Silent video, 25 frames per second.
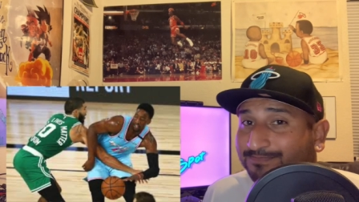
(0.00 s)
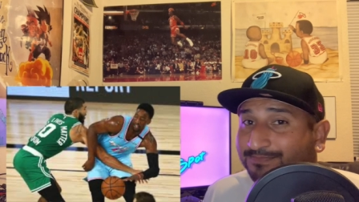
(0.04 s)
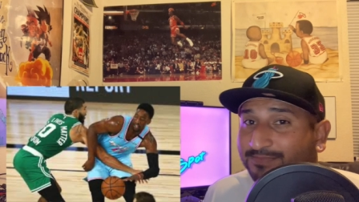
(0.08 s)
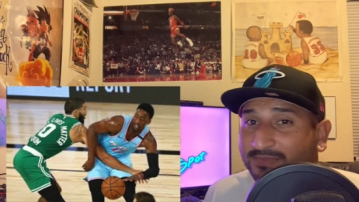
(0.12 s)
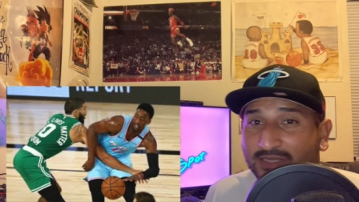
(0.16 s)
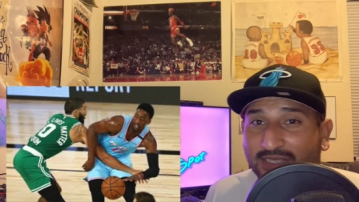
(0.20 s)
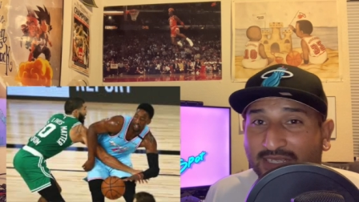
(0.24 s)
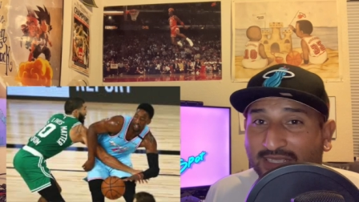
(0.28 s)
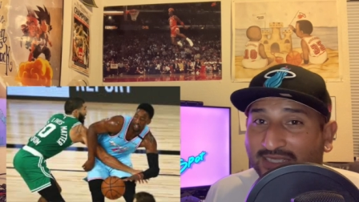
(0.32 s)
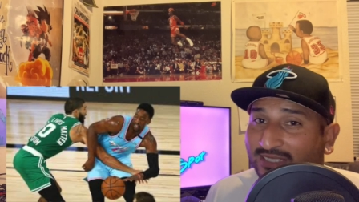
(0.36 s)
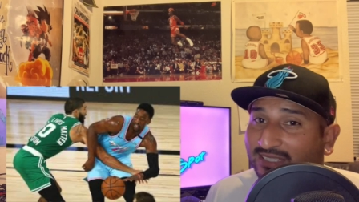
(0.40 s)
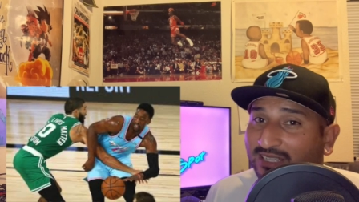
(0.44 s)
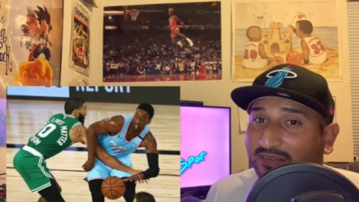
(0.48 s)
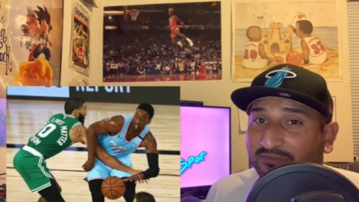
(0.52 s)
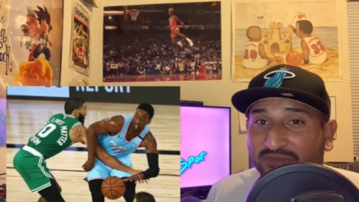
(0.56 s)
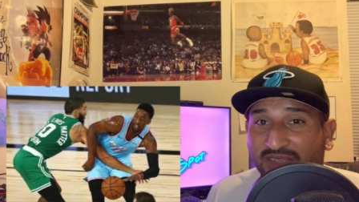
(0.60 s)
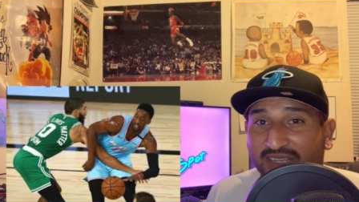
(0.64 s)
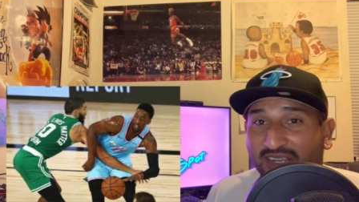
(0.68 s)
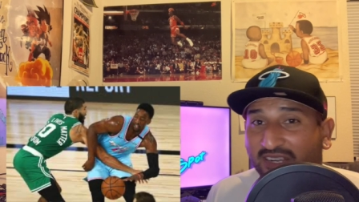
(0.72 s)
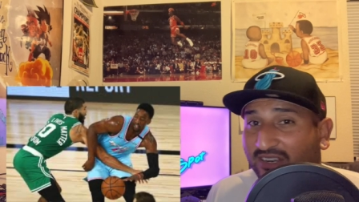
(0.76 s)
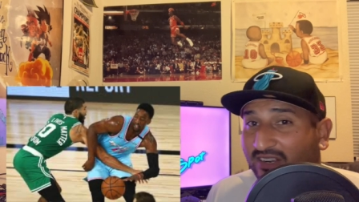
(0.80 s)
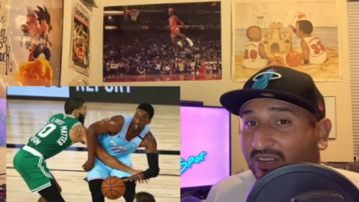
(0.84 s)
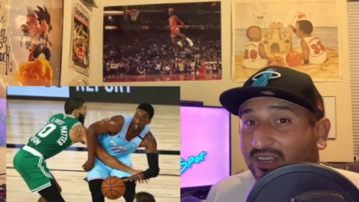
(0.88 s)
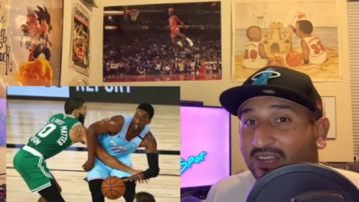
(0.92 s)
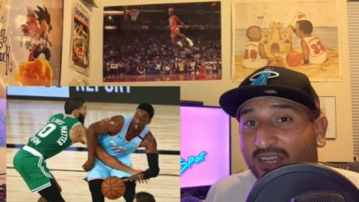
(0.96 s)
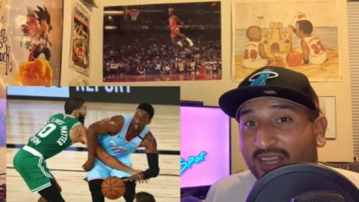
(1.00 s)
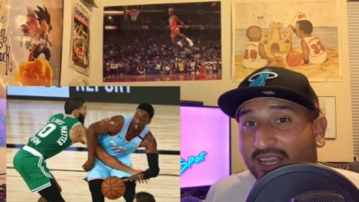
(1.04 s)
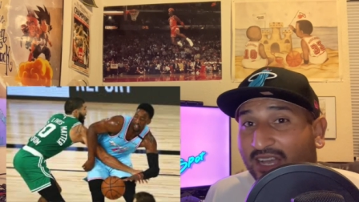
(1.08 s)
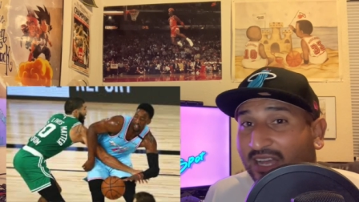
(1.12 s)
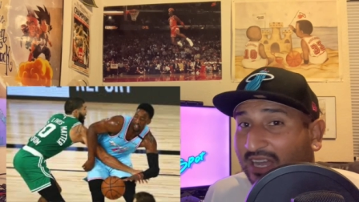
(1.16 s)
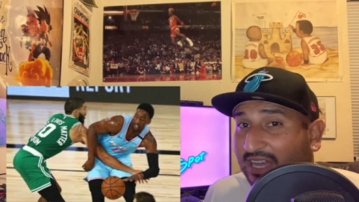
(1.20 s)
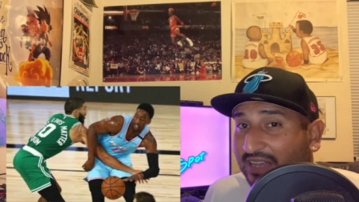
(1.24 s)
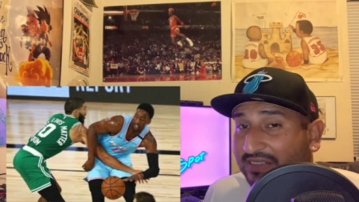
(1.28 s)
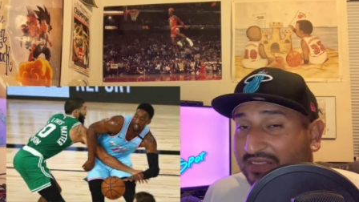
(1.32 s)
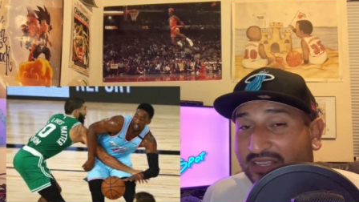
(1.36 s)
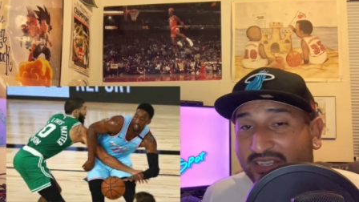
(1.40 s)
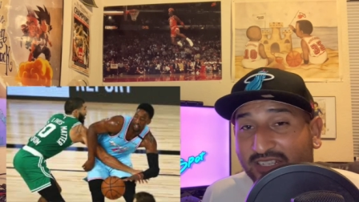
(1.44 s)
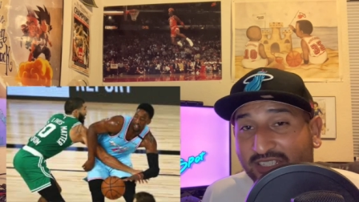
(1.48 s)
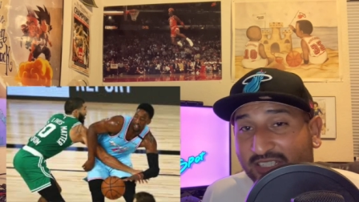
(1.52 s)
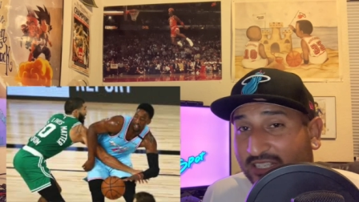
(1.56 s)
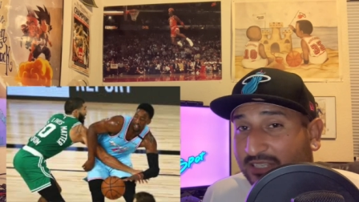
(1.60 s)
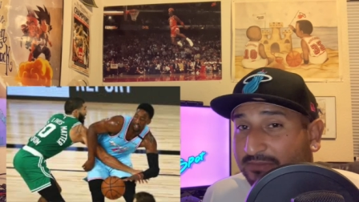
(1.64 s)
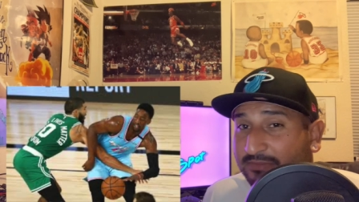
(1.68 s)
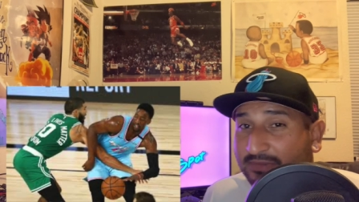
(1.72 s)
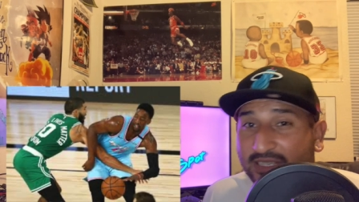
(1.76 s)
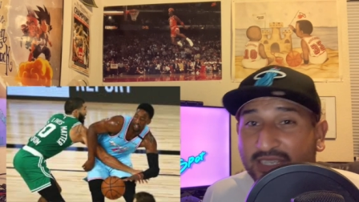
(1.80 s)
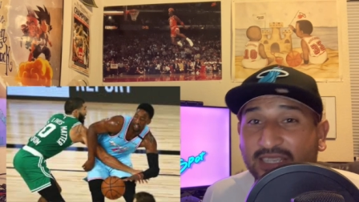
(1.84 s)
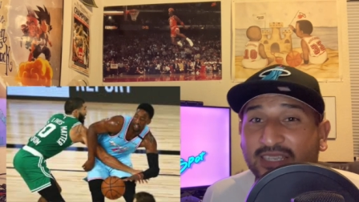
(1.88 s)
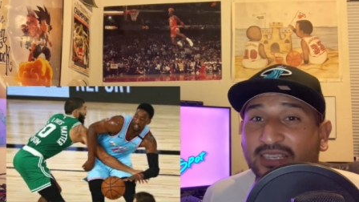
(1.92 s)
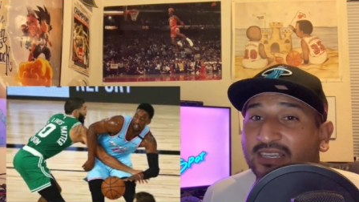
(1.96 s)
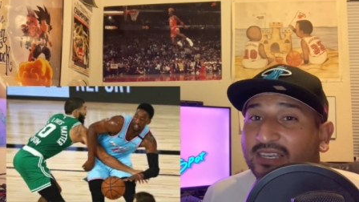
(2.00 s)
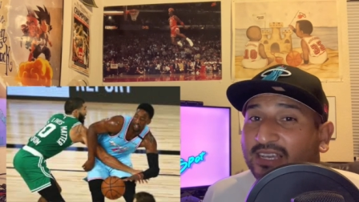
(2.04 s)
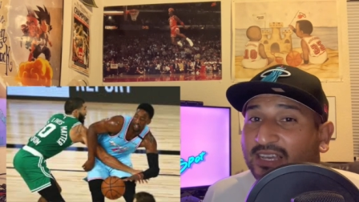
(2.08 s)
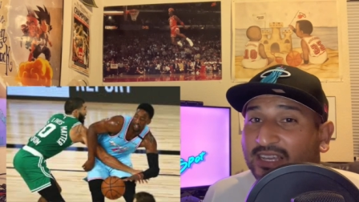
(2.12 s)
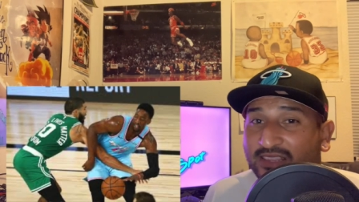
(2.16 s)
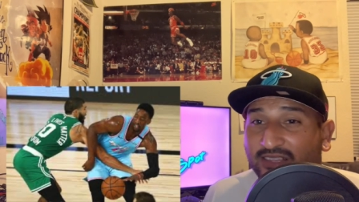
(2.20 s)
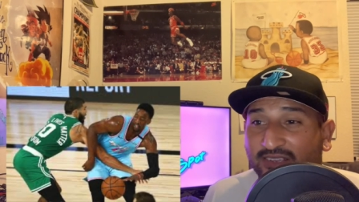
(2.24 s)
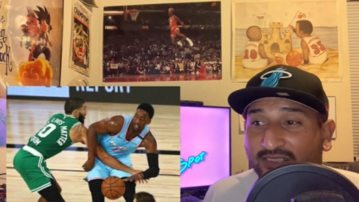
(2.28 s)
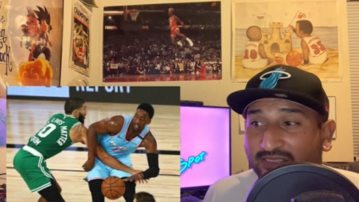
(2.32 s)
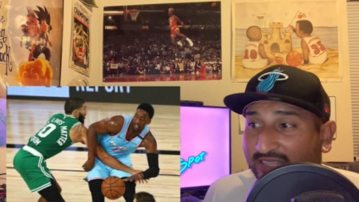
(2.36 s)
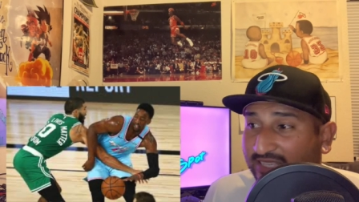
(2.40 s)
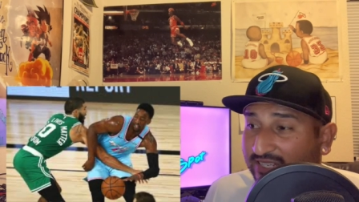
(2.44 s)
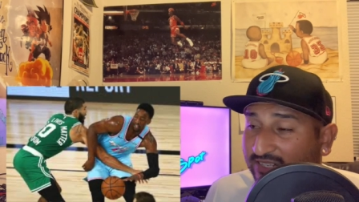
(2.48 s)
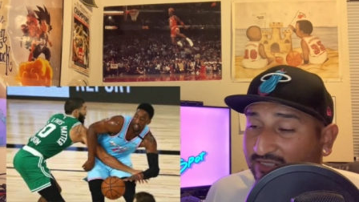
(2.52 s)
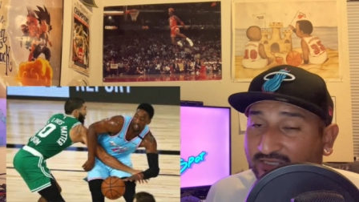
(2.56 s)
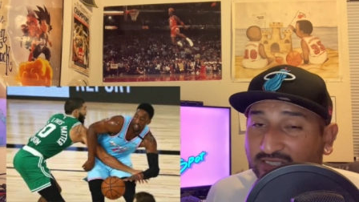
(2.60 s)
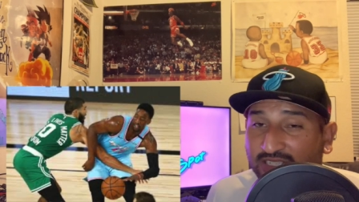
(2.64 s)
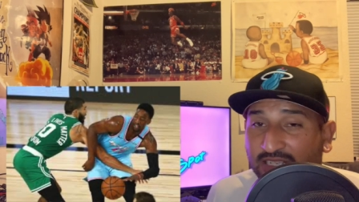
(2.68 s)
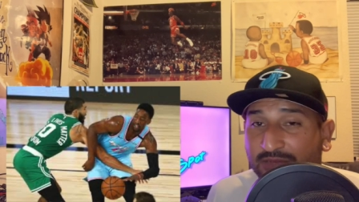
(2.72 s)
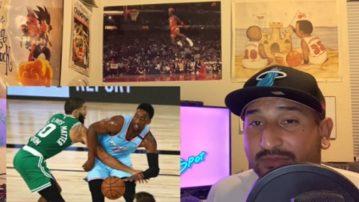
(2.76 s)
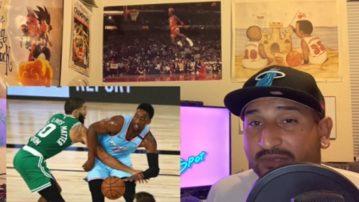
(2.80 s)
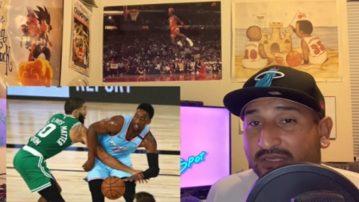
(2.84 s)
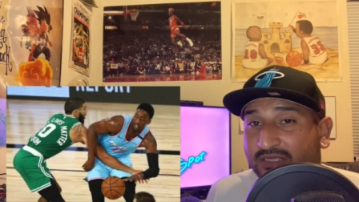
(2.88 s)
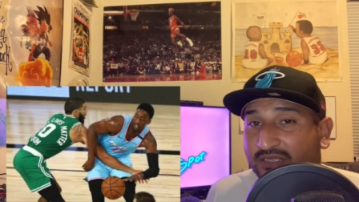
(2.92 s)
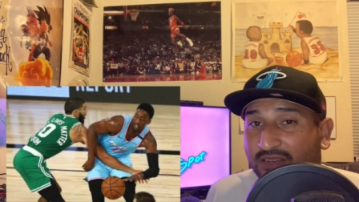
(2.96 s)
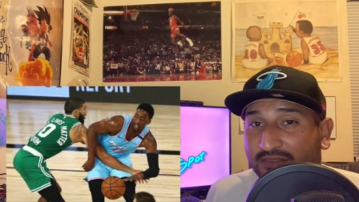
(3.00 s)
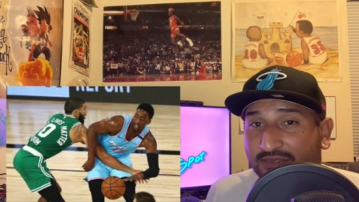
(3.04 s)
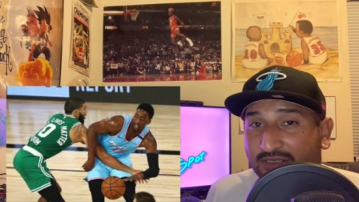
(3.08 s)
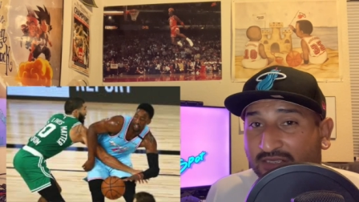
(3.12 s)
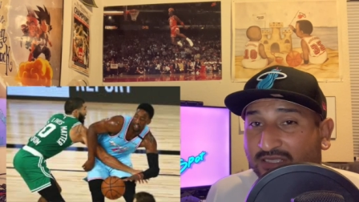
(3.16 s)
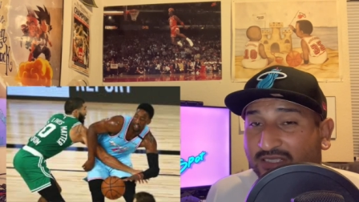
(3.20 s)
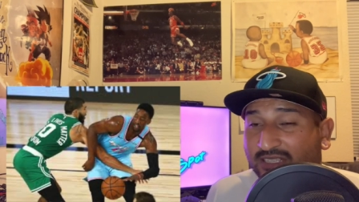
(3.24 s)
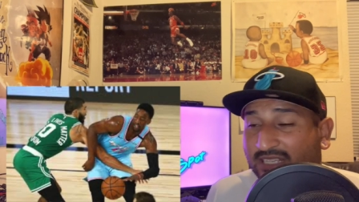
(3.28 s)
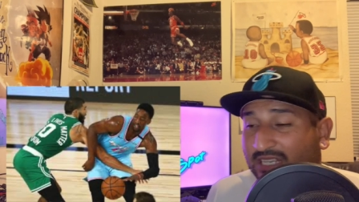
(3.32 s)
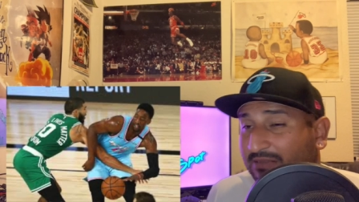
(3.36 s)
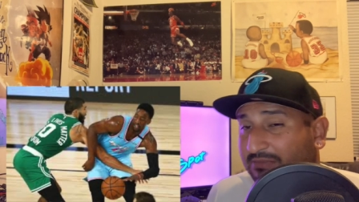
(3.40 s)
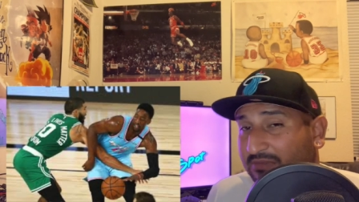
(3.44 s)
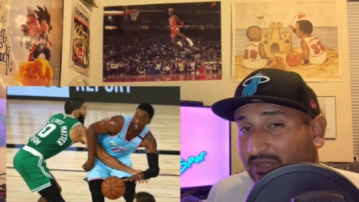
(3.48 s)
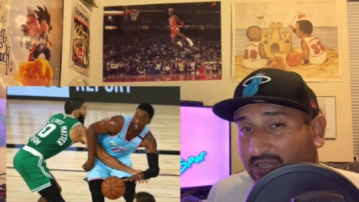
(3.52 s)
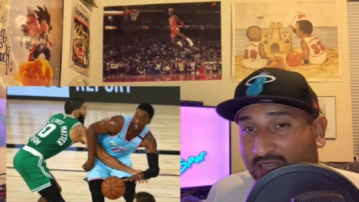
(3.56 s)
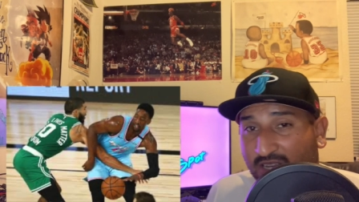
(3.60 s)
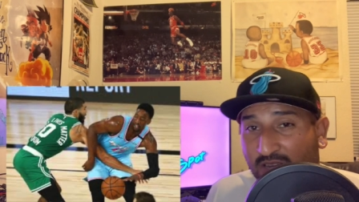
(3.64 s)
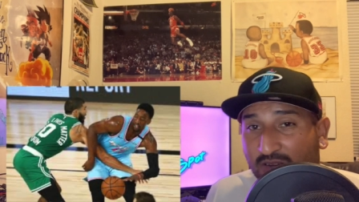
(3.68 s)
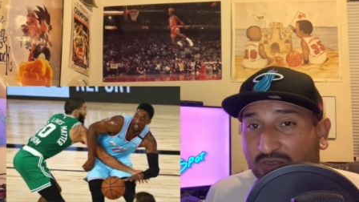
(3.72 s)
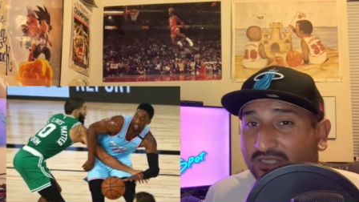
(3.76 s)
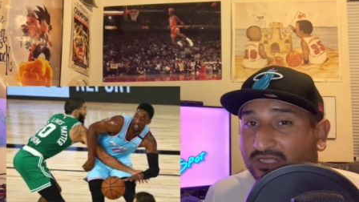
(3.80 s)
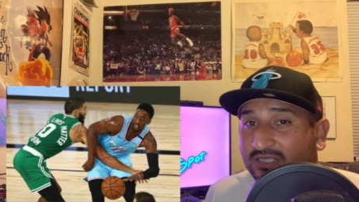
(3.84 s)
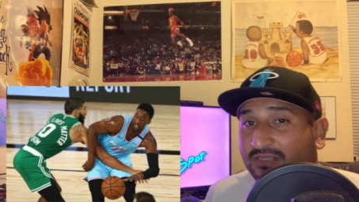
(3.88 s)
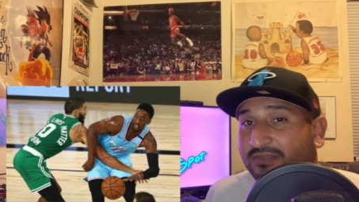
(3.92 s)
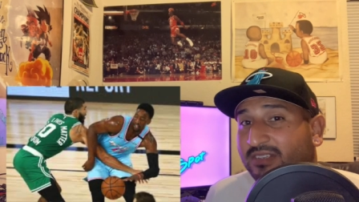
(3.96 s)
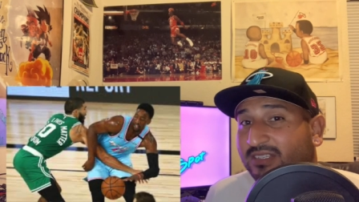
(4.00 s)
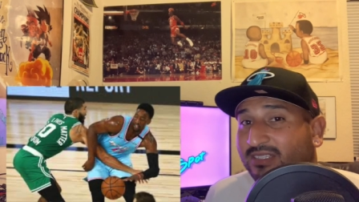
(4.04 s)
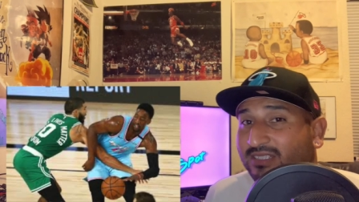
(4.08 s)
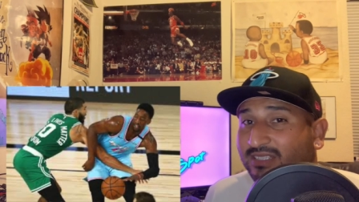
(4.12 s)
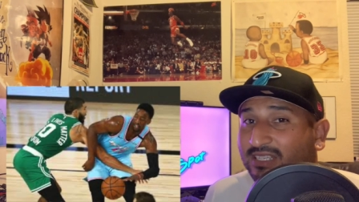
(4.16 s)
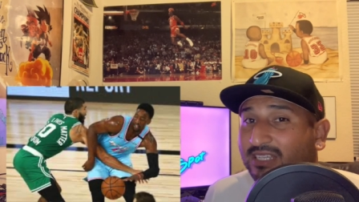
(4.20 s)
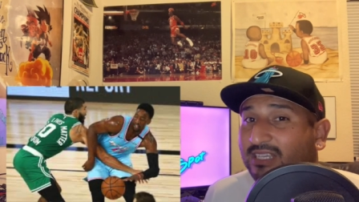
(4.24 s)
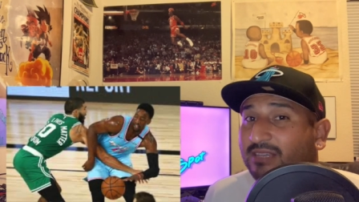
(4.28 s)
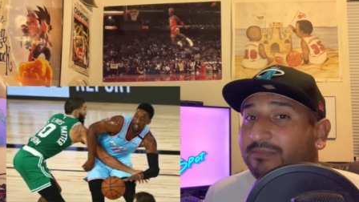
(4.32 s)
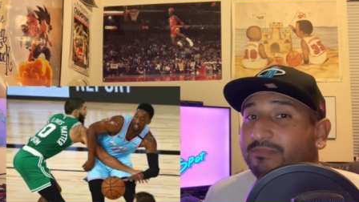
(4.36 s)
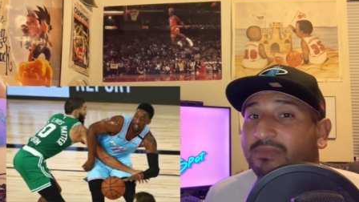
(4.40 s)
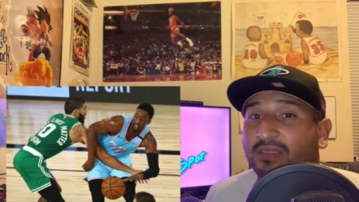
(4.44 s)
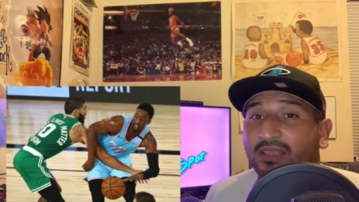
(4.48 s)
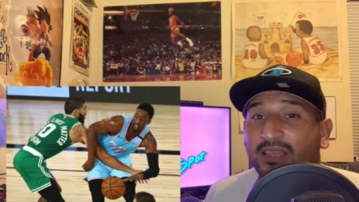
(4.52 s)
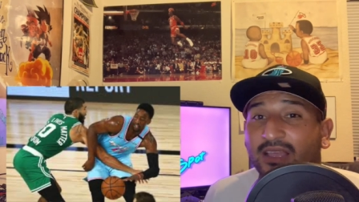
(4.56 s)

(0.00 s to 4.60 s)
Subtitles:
It's something I think Jimmy and the leaderships of this team, the coaches of this team,